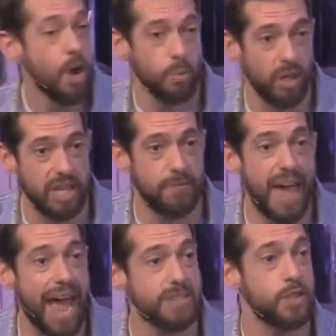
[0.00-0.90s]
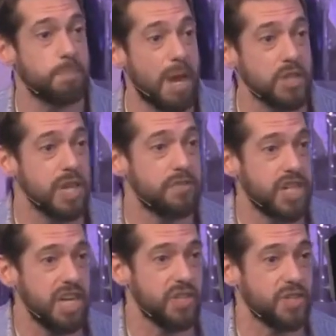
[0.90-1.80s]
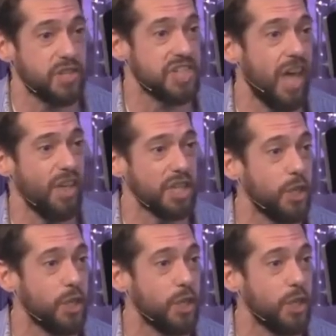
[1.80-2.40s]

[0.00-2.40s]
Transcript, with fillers: really fast, especially if Jesus is telling